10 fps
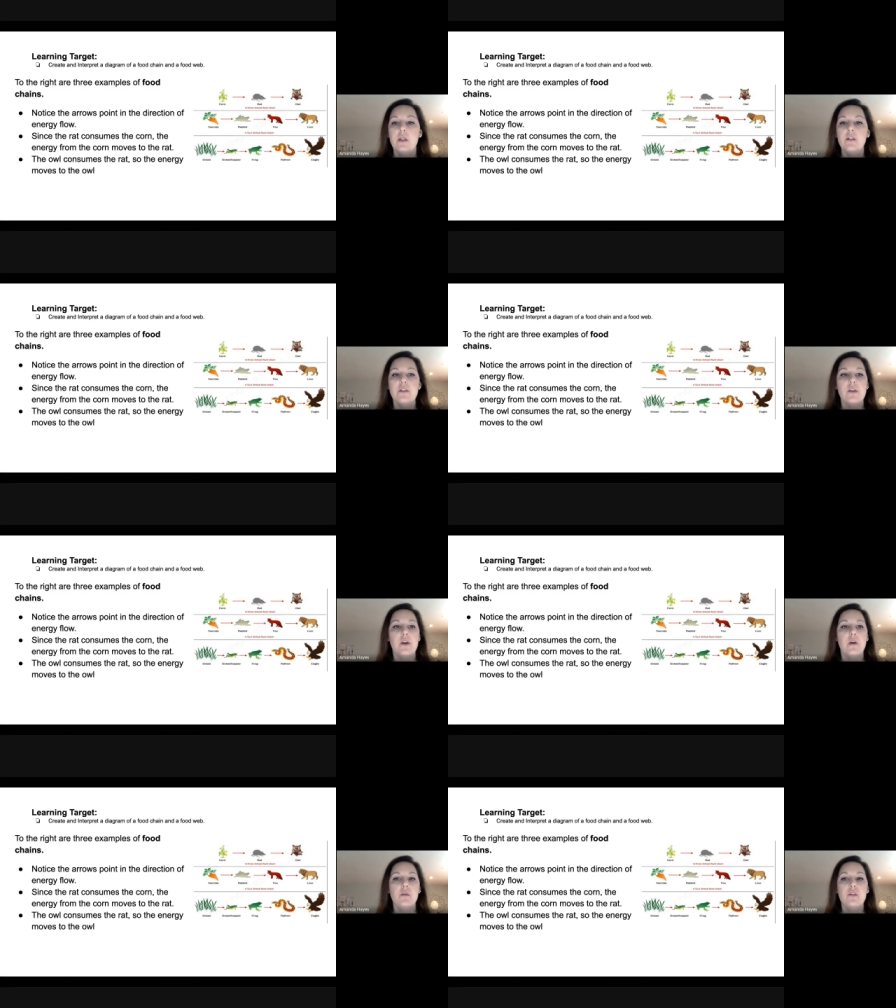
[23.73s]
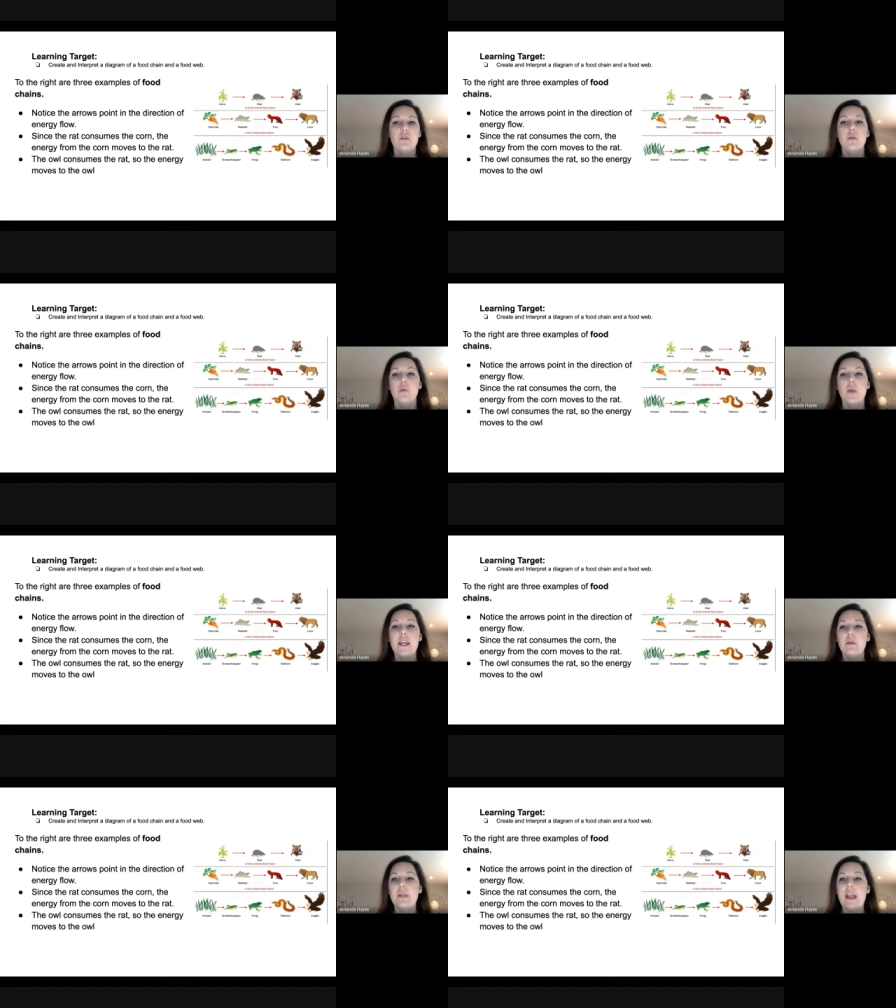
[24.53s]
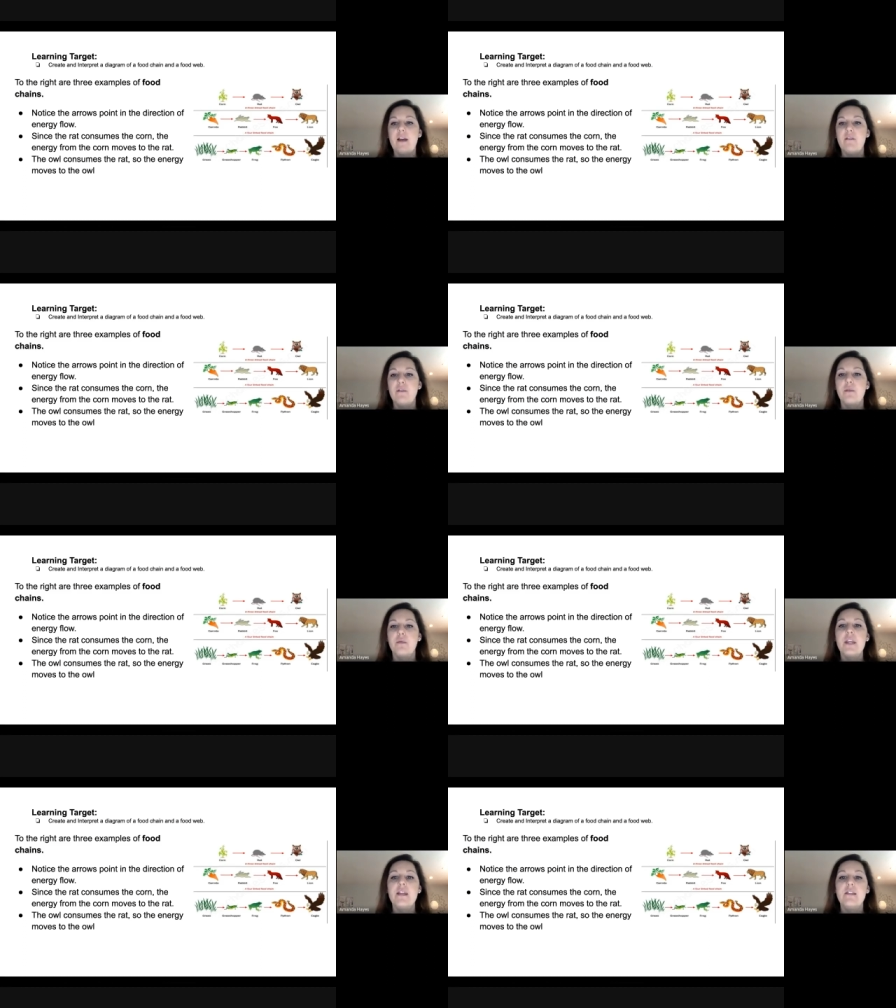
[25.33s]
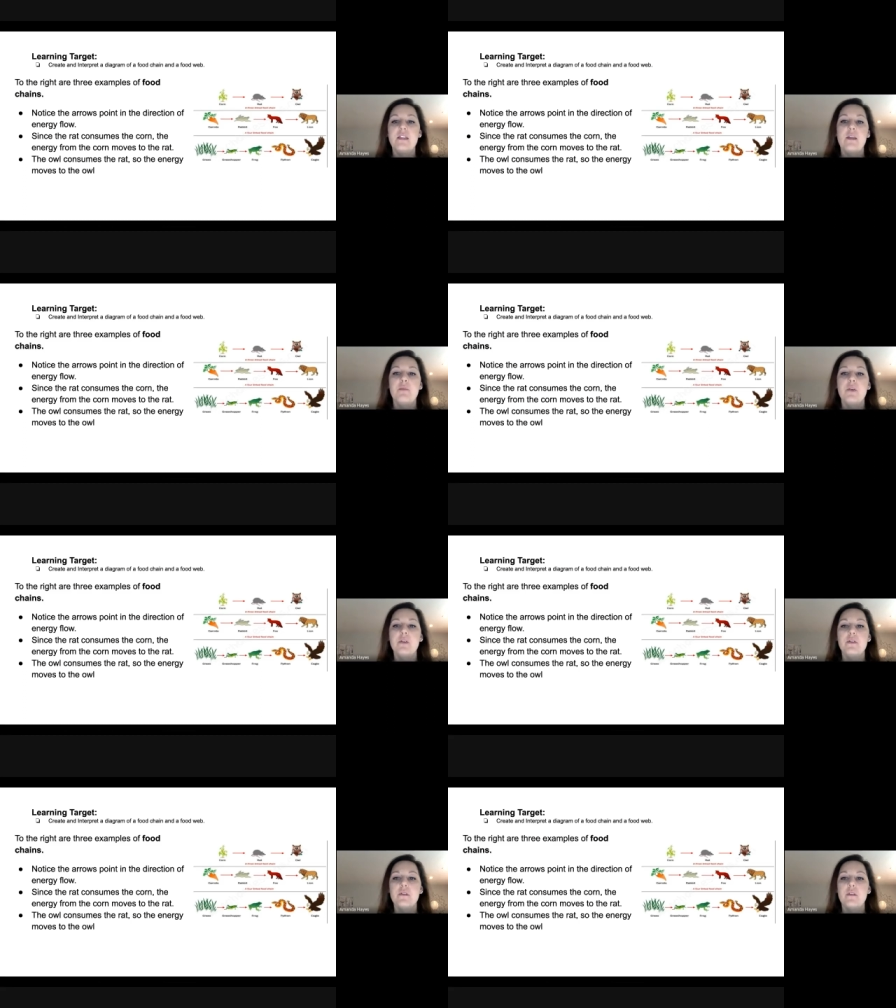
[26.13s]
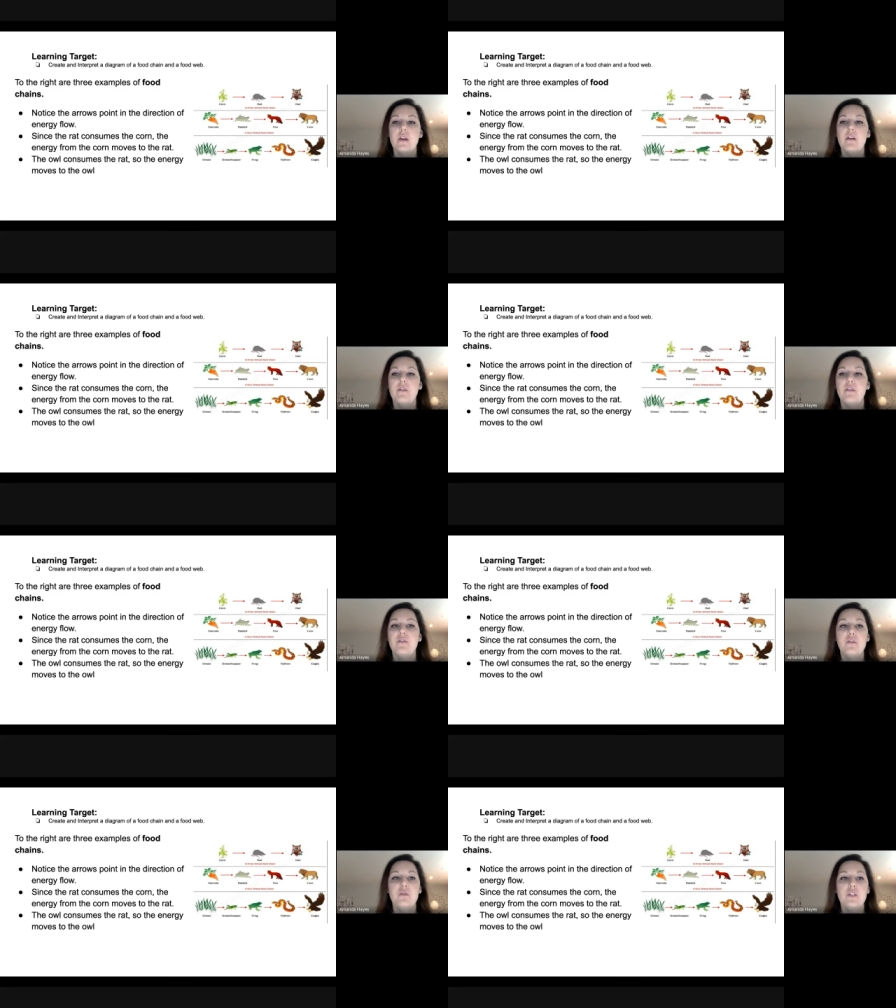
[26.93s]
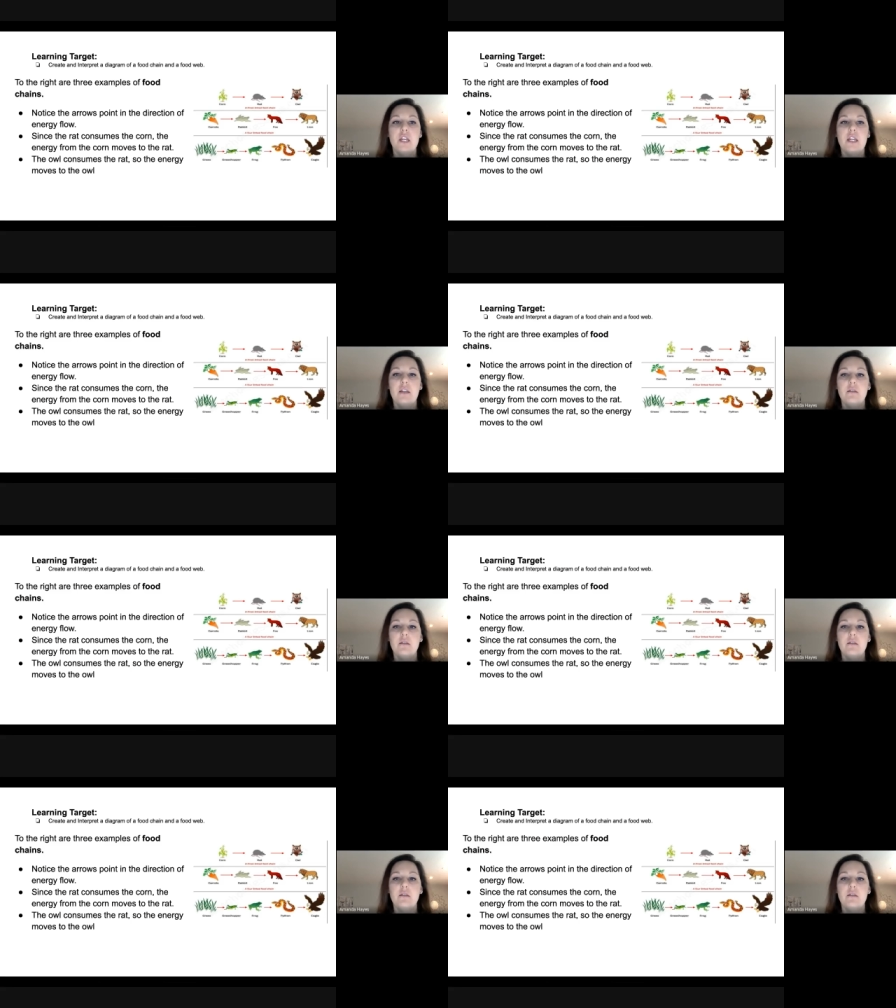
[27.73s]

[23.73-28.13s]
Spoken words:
So to the right, we have 3 examples of a food chain.